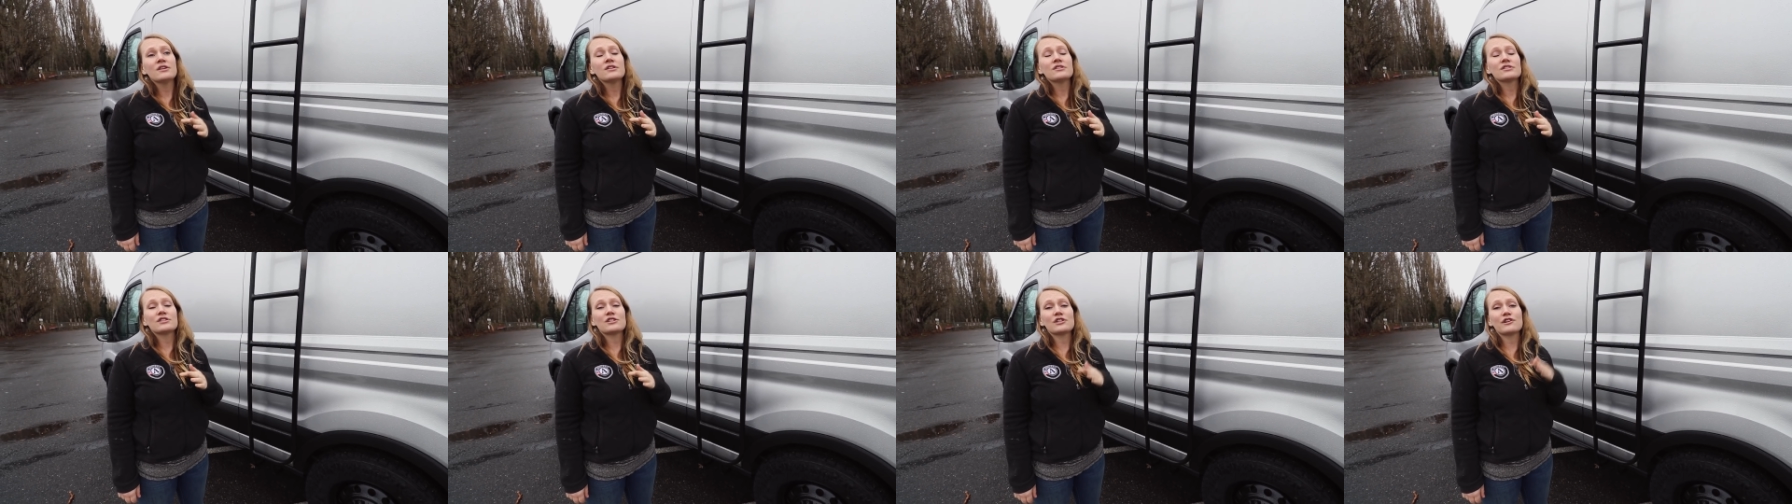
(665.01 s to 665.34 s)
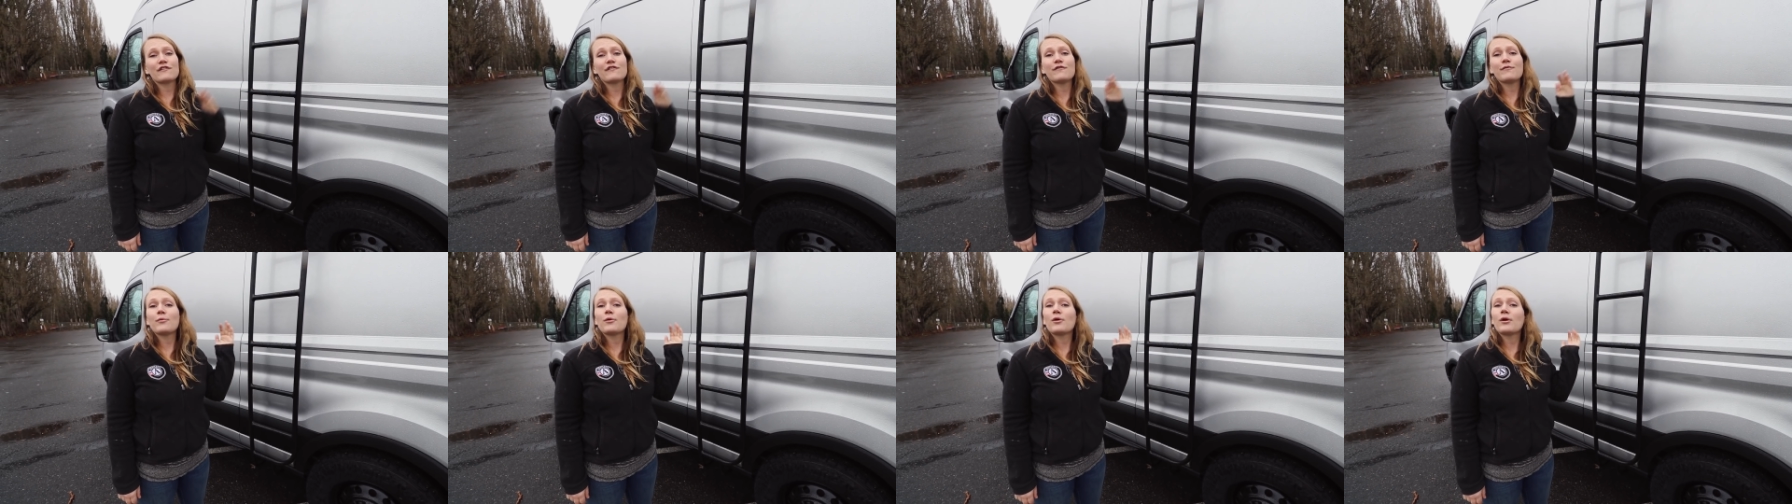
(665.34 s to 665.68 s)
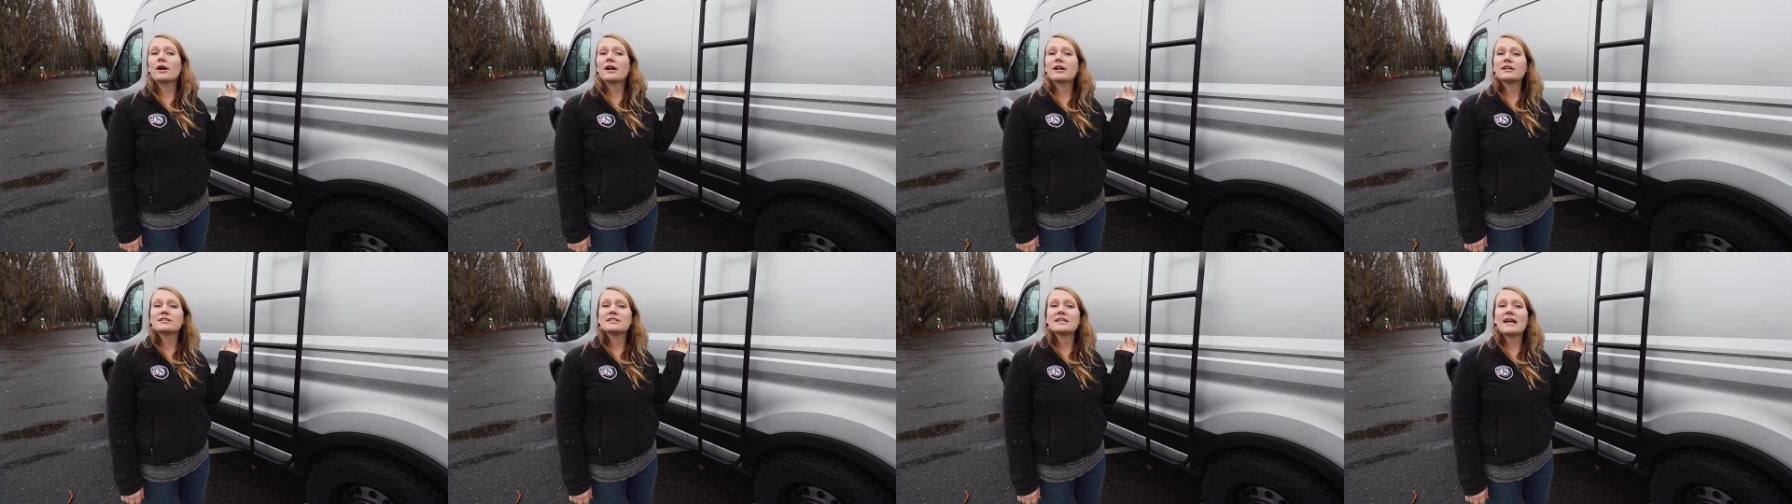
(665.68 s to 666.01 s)

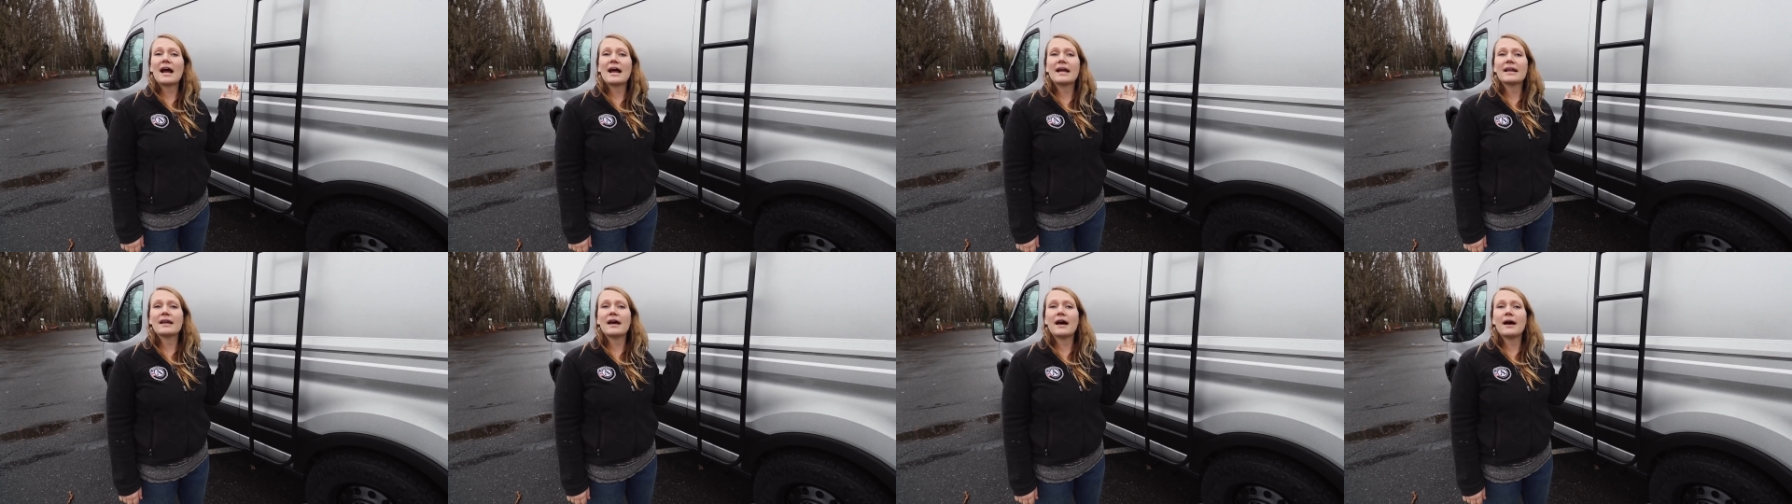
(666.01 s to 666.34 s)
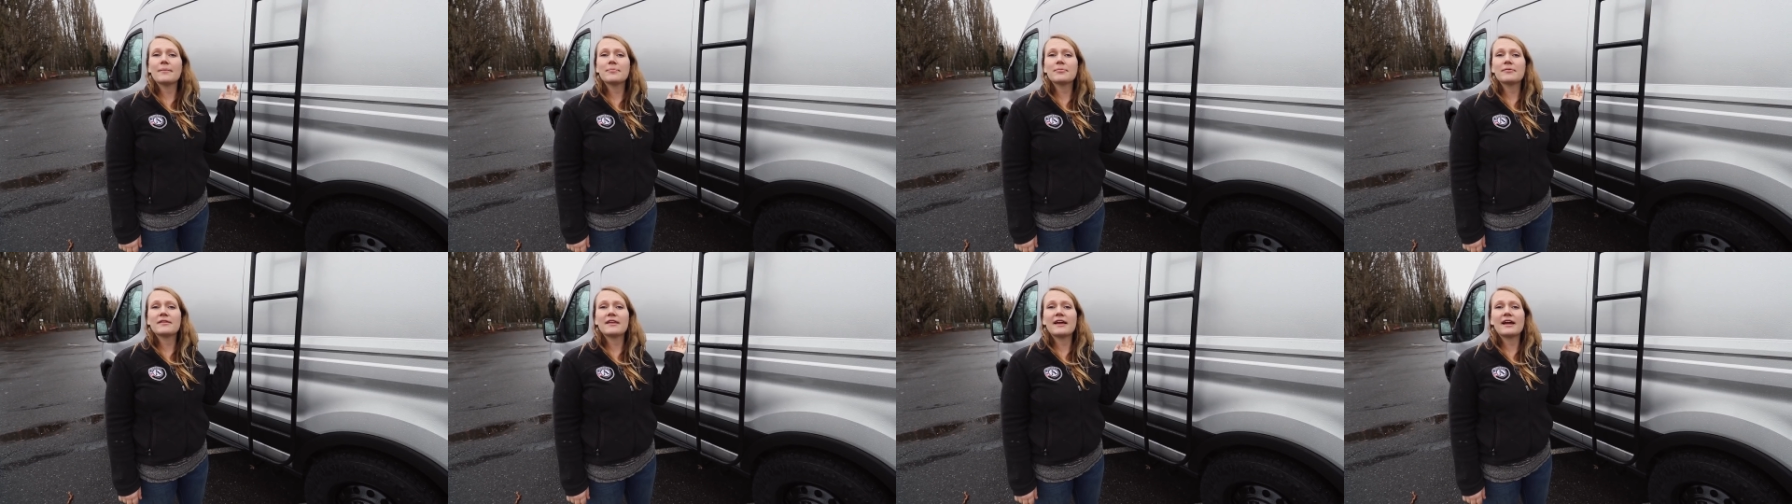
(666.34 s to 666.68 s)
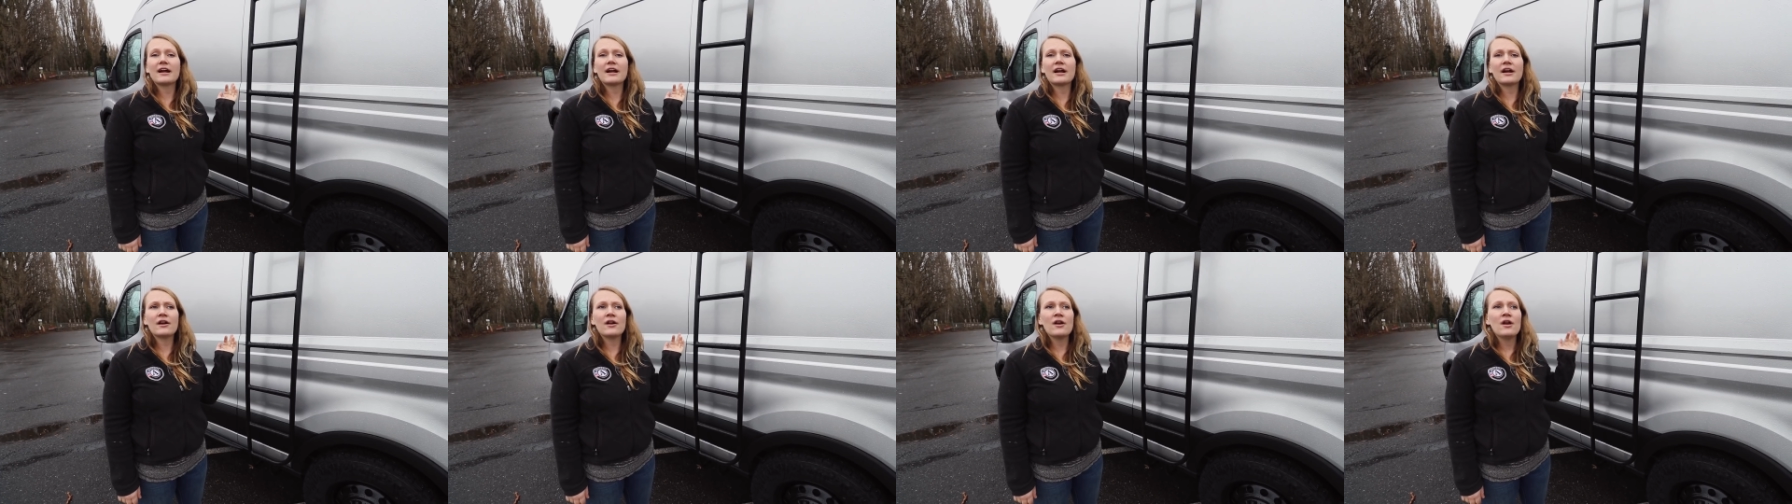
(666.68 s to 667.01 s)
surfboard tied up
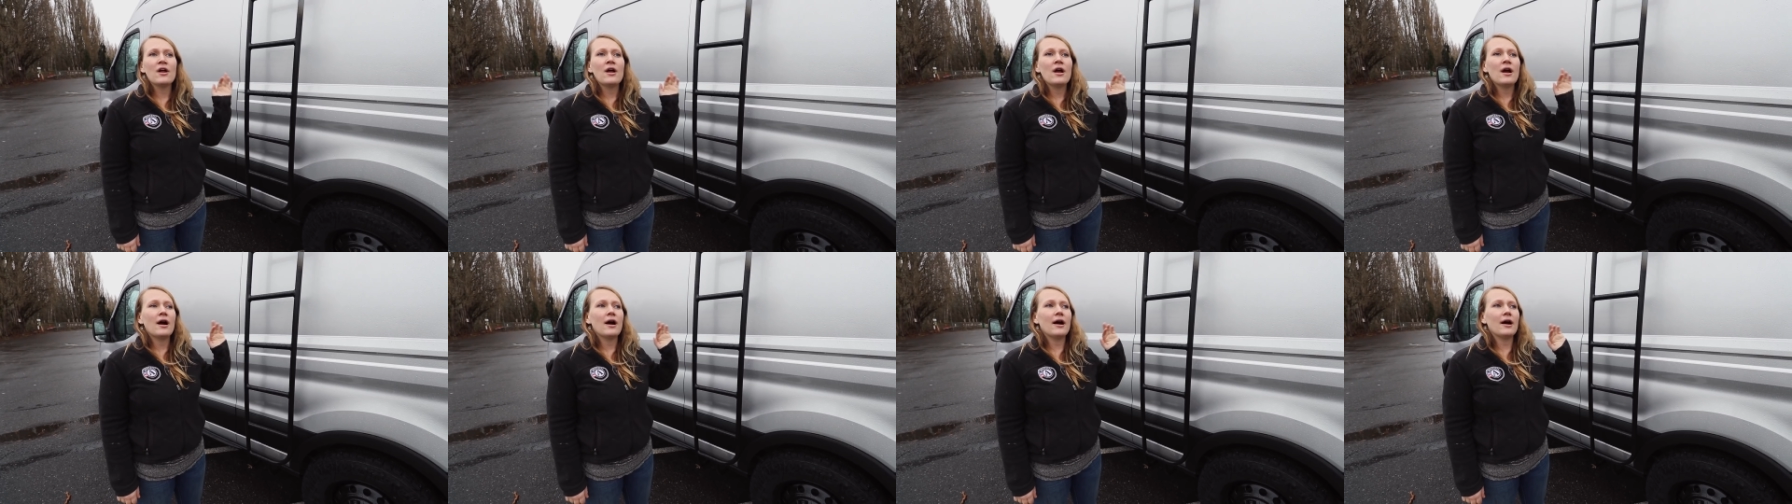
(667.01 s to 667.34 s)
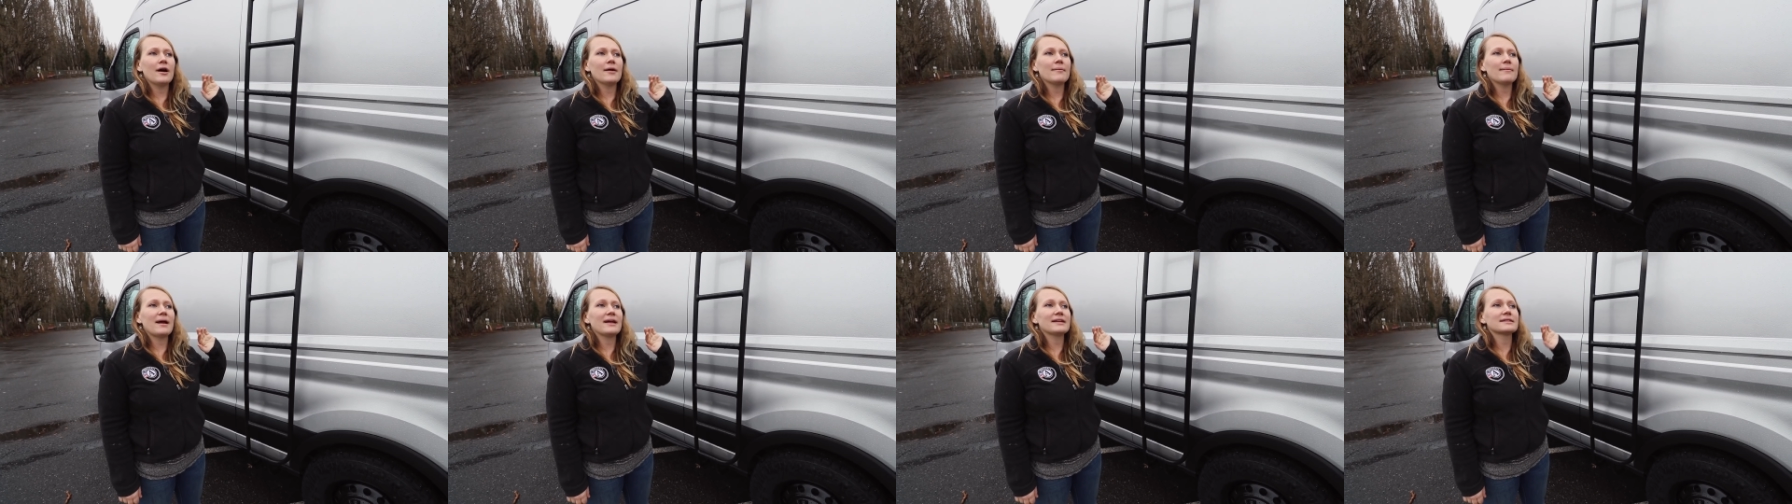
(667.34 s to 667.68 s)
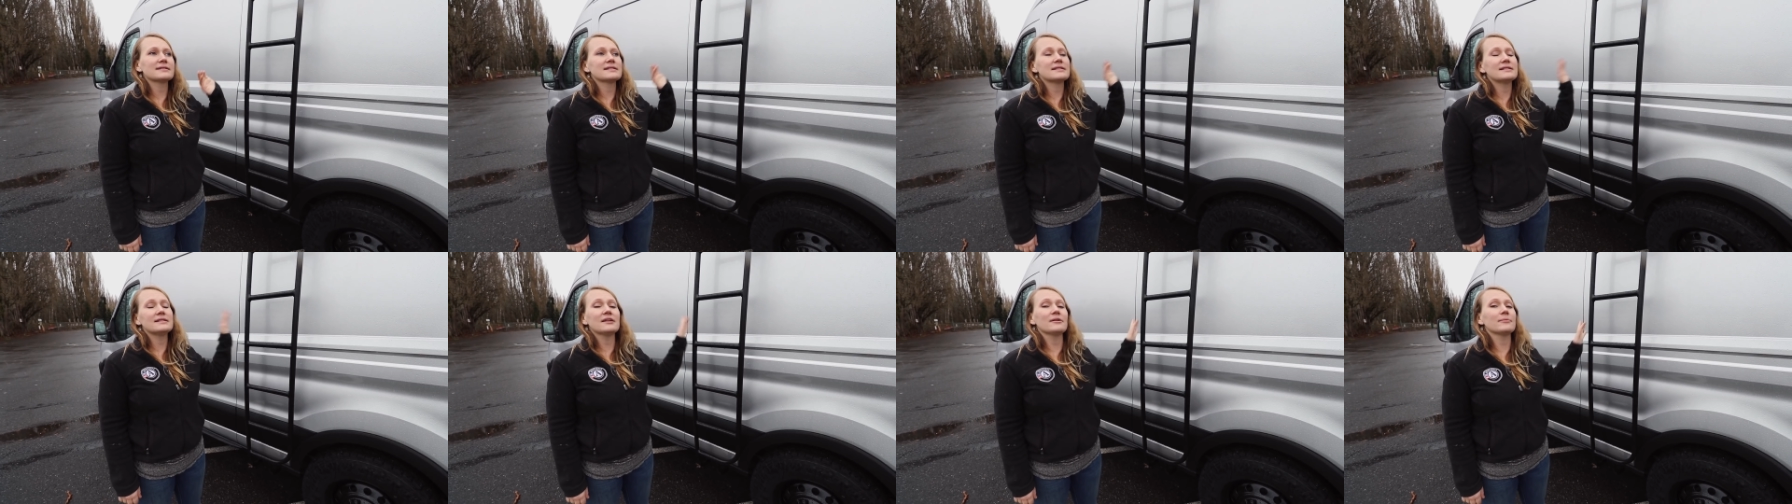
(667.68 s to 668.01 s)
there and
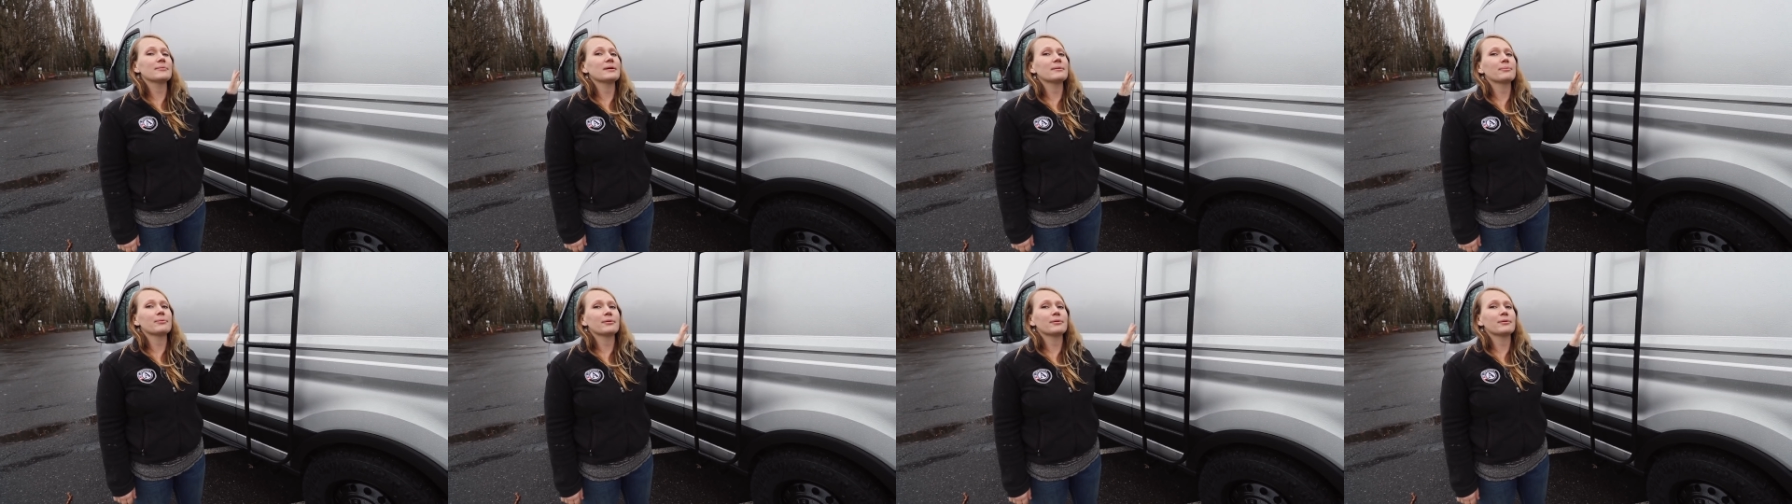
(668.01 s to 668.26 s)
still be